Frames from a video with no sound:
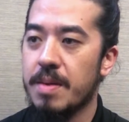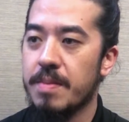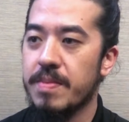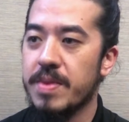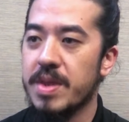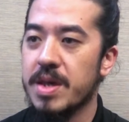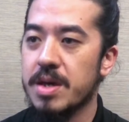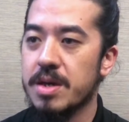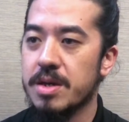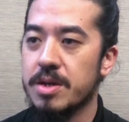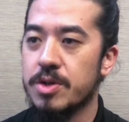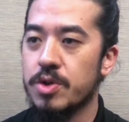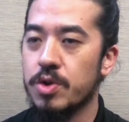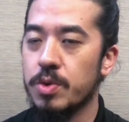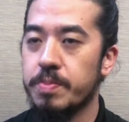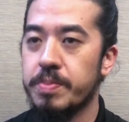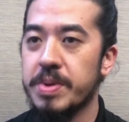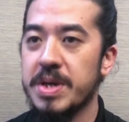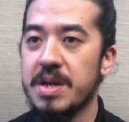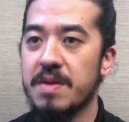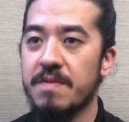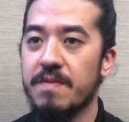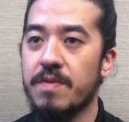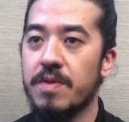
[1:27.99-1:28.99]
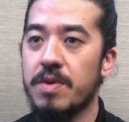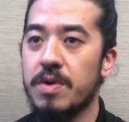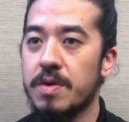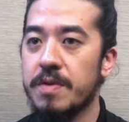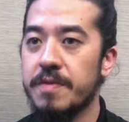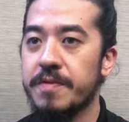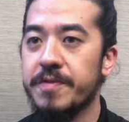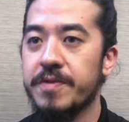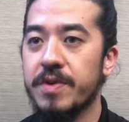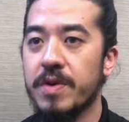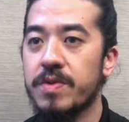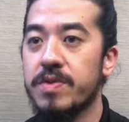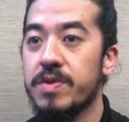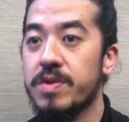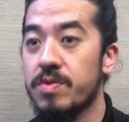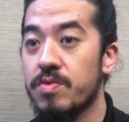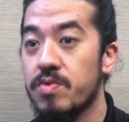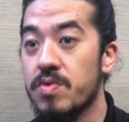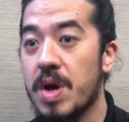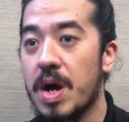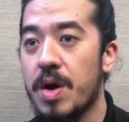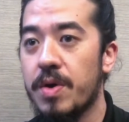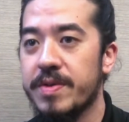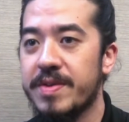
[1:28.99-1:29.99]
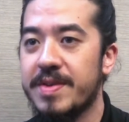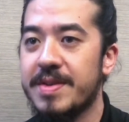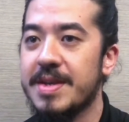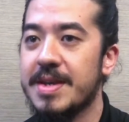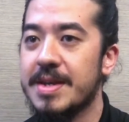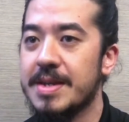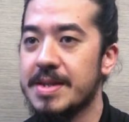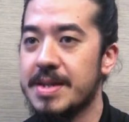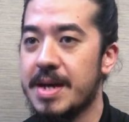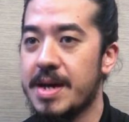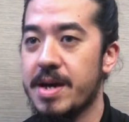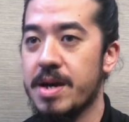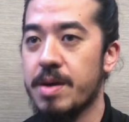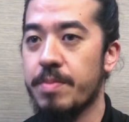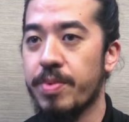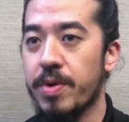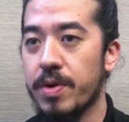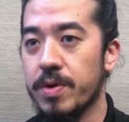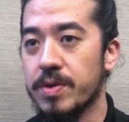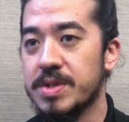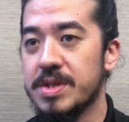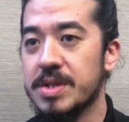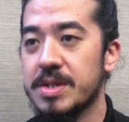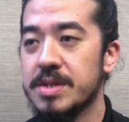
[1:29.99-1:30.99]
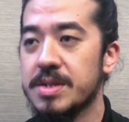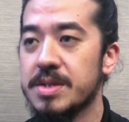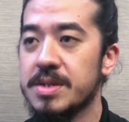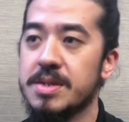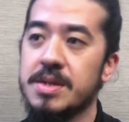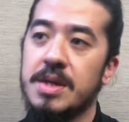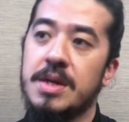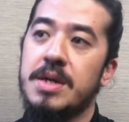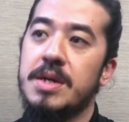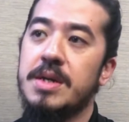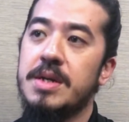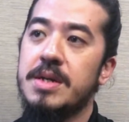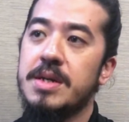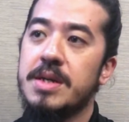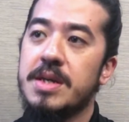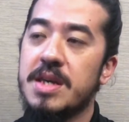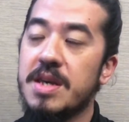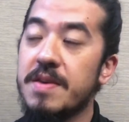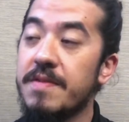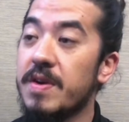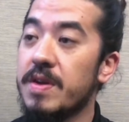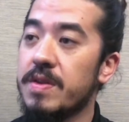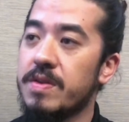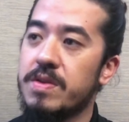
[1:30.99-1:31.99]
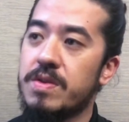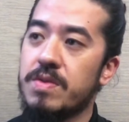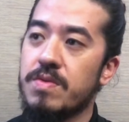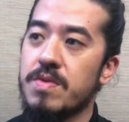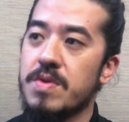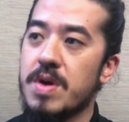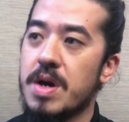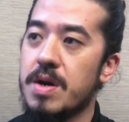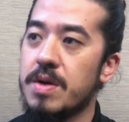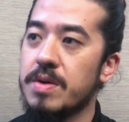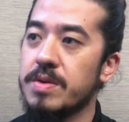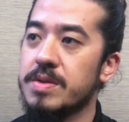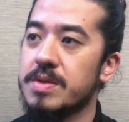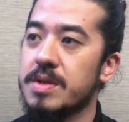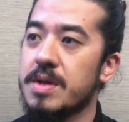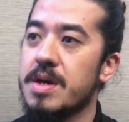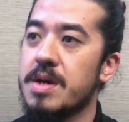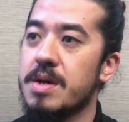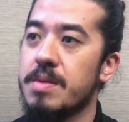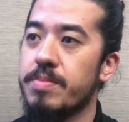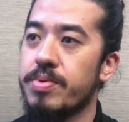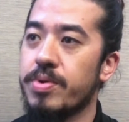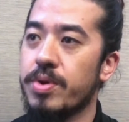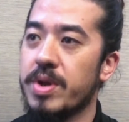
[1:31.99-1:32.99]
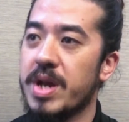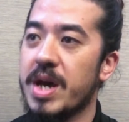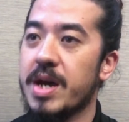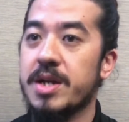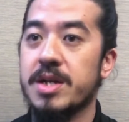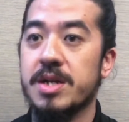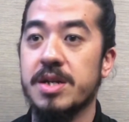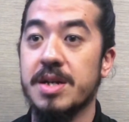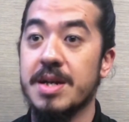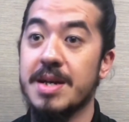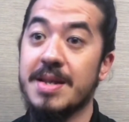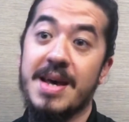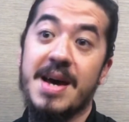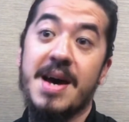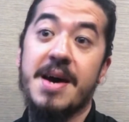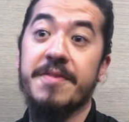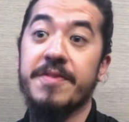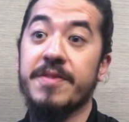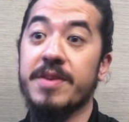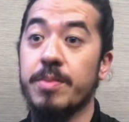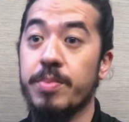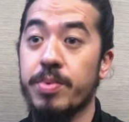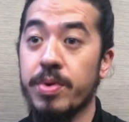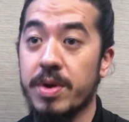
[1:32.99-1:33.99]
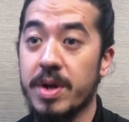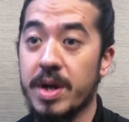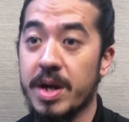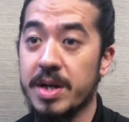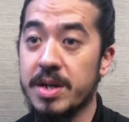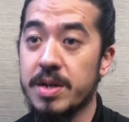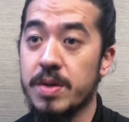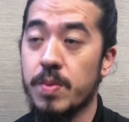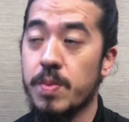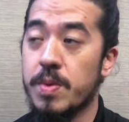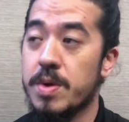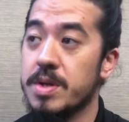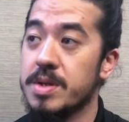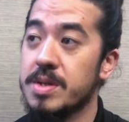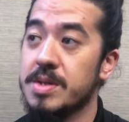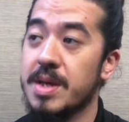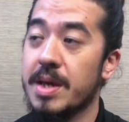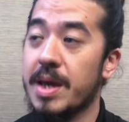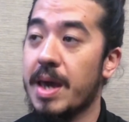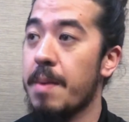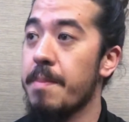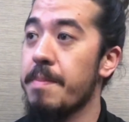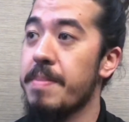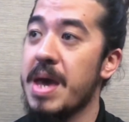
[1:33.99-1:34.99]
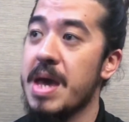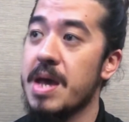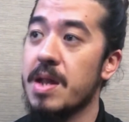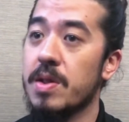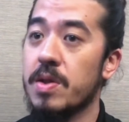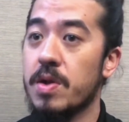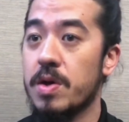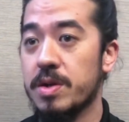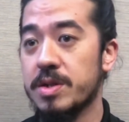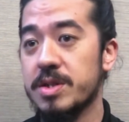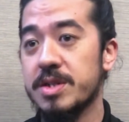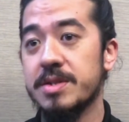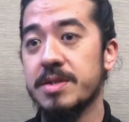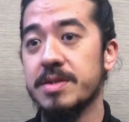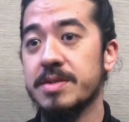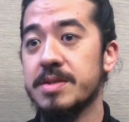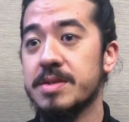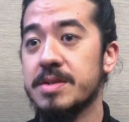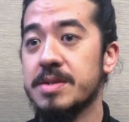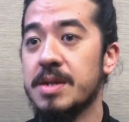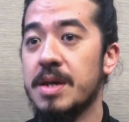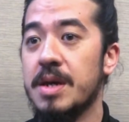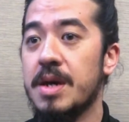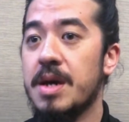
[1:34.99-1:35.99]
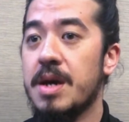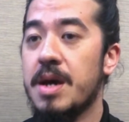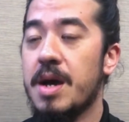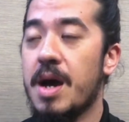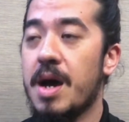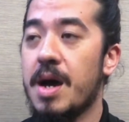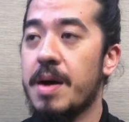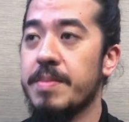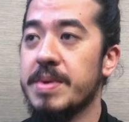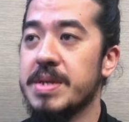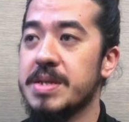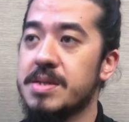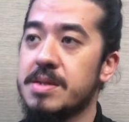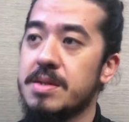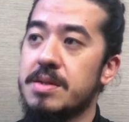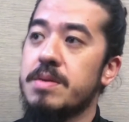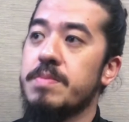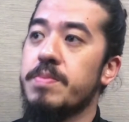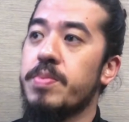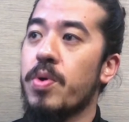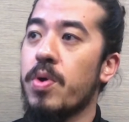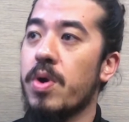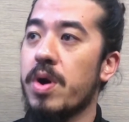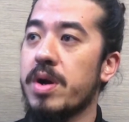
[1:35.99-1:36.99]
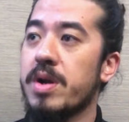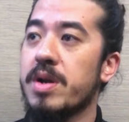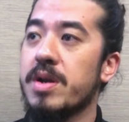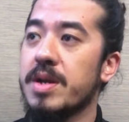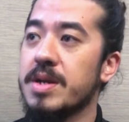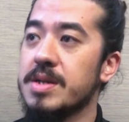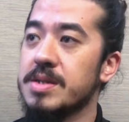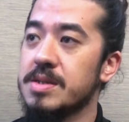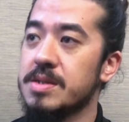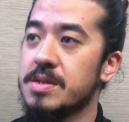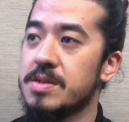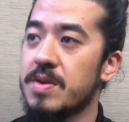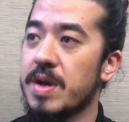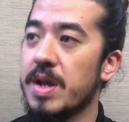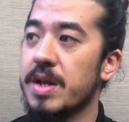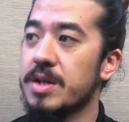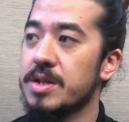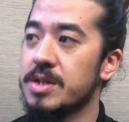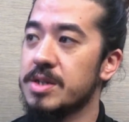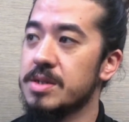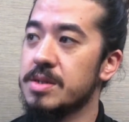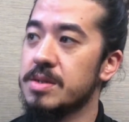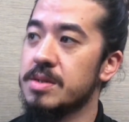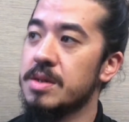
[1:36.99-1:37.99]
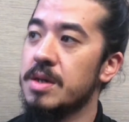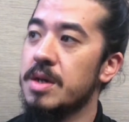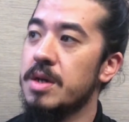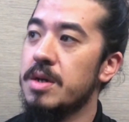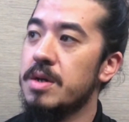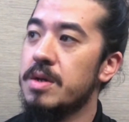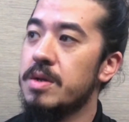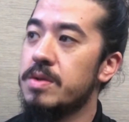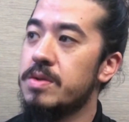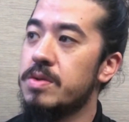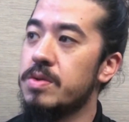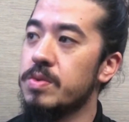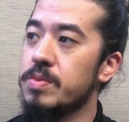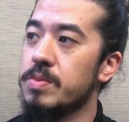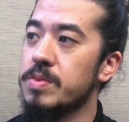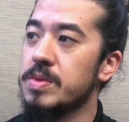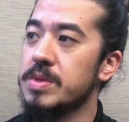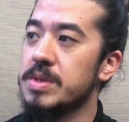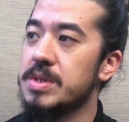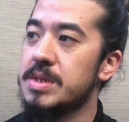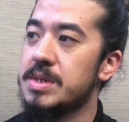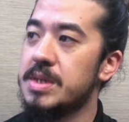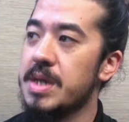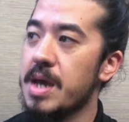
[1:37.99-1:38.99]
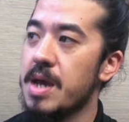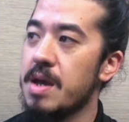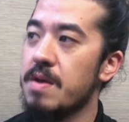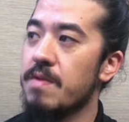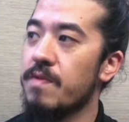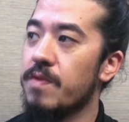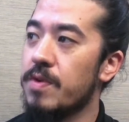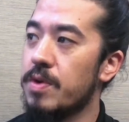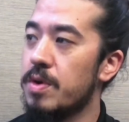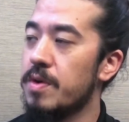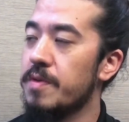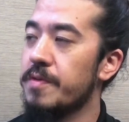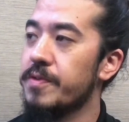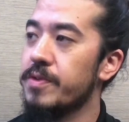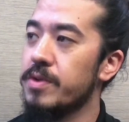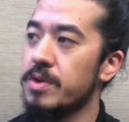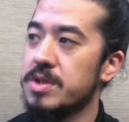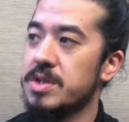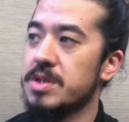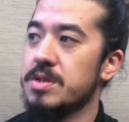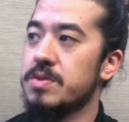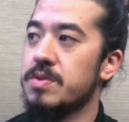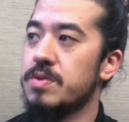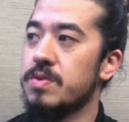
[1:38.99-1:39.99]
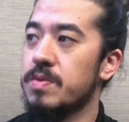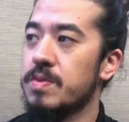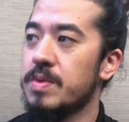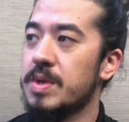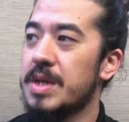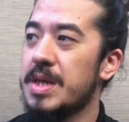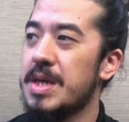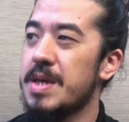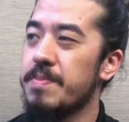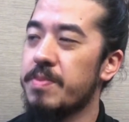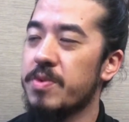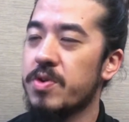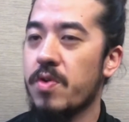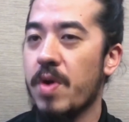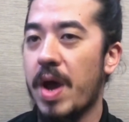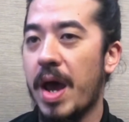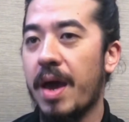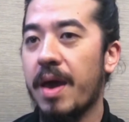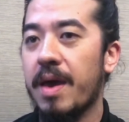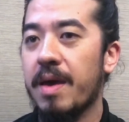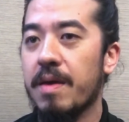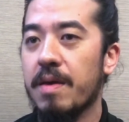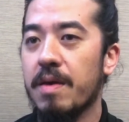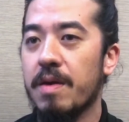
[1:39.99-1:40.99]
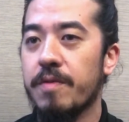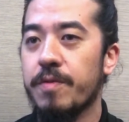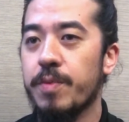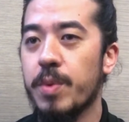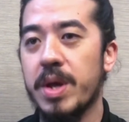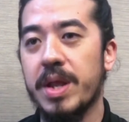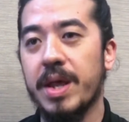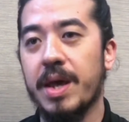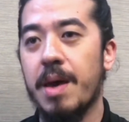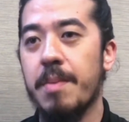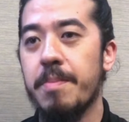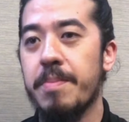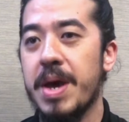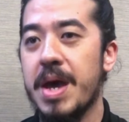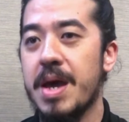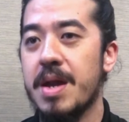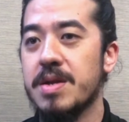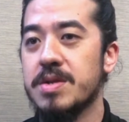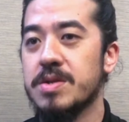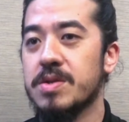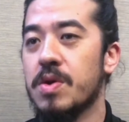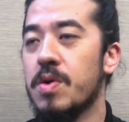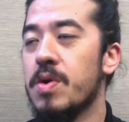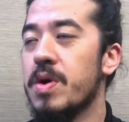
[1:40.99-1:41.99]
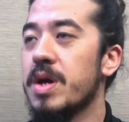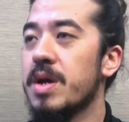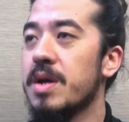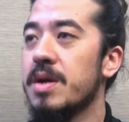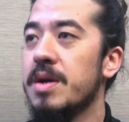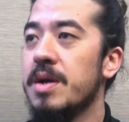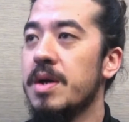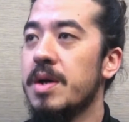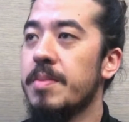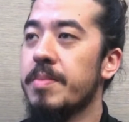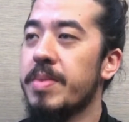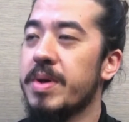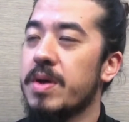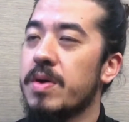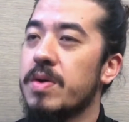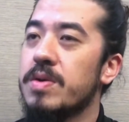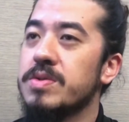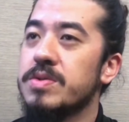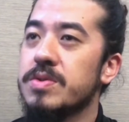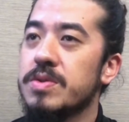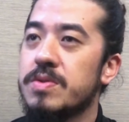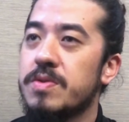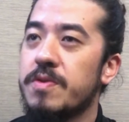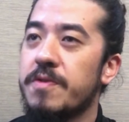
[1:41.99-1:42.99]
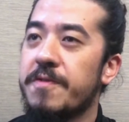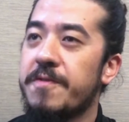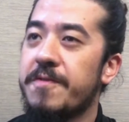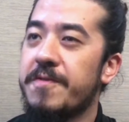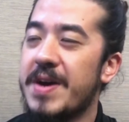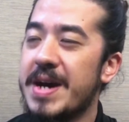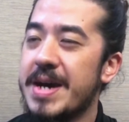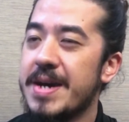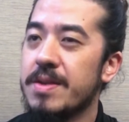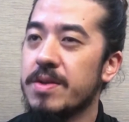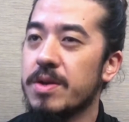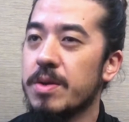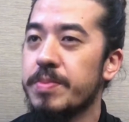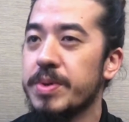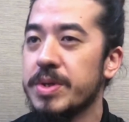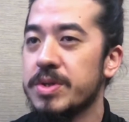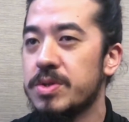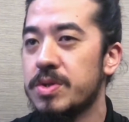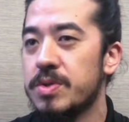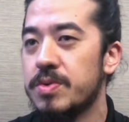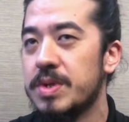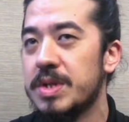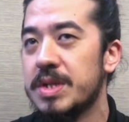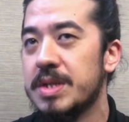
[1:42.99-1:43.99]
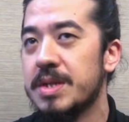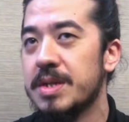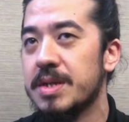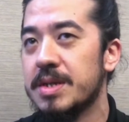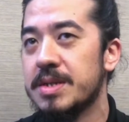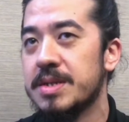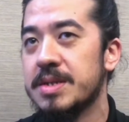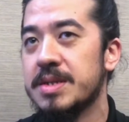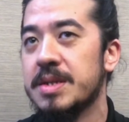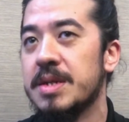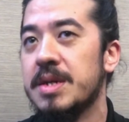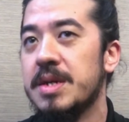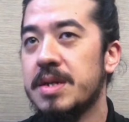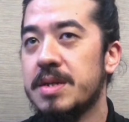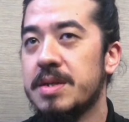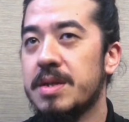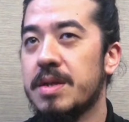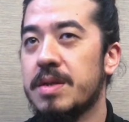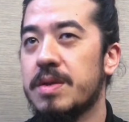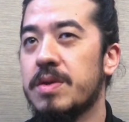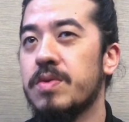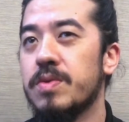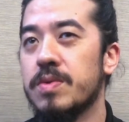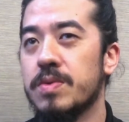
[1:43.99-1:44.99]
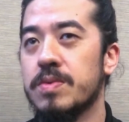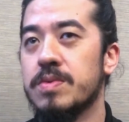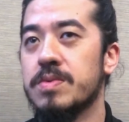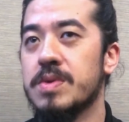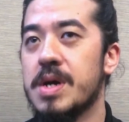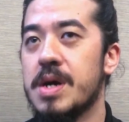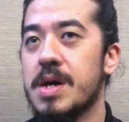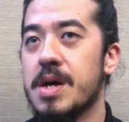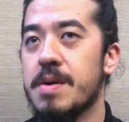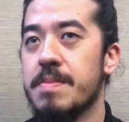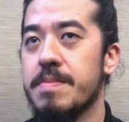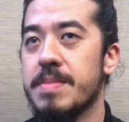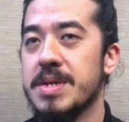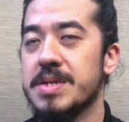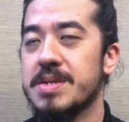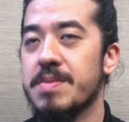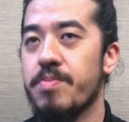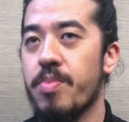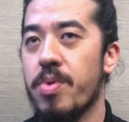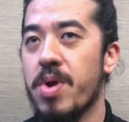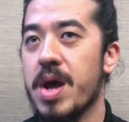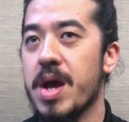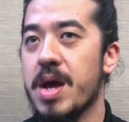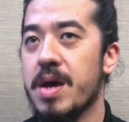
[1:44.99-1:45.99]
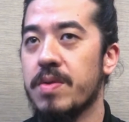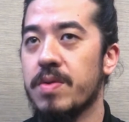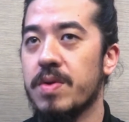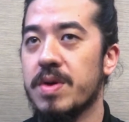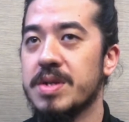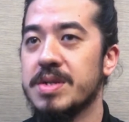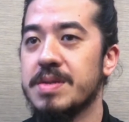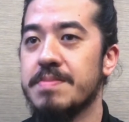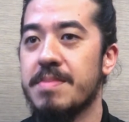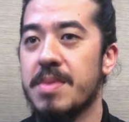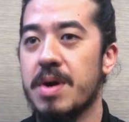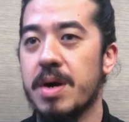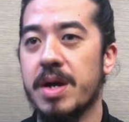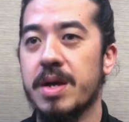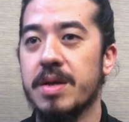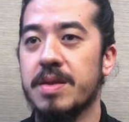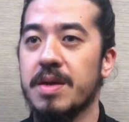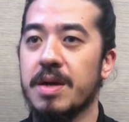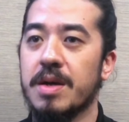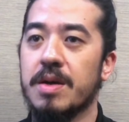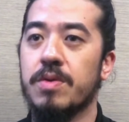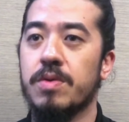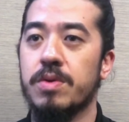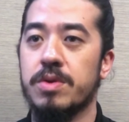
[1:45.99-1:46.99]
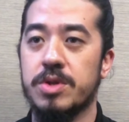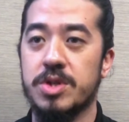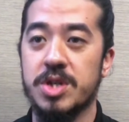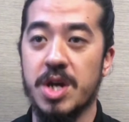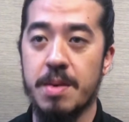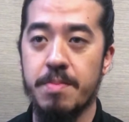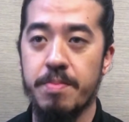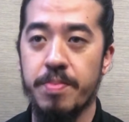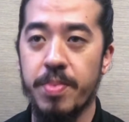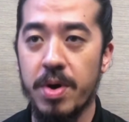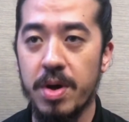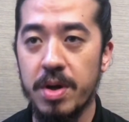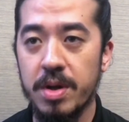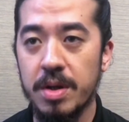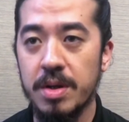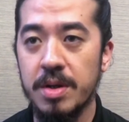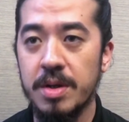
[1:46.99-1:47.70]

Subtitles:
they should be involved throughout the entire process, even throughout production and after production once a campaign launches. It's still important as a strategist to stay involved, not just to keep track of where the campaign is going, but also to find opportunities that you as a brand or as a marketer could jump on